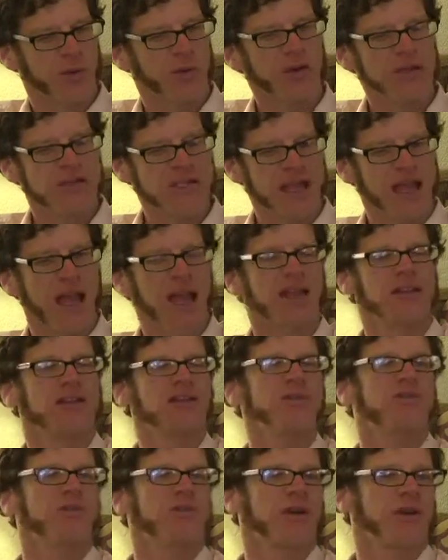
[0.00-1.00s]
What does the
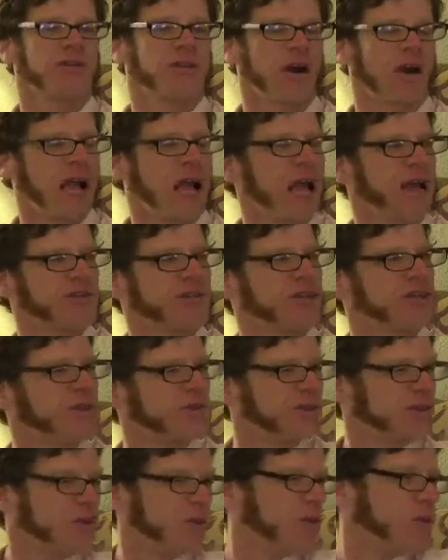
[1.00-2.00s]
endless war in Iraq have to
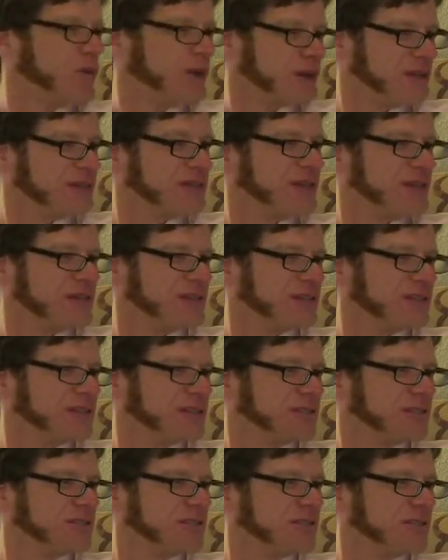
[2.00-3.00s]
do with the war on
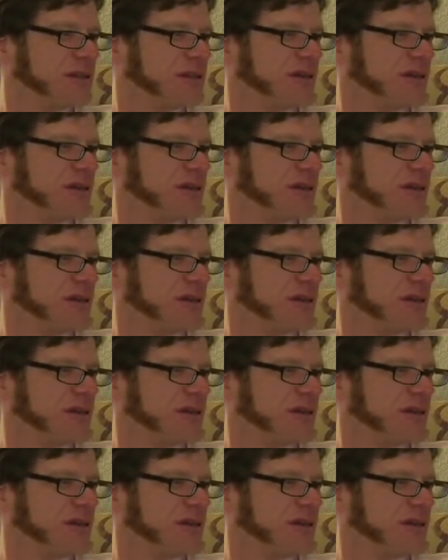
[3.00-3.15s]
terrorism?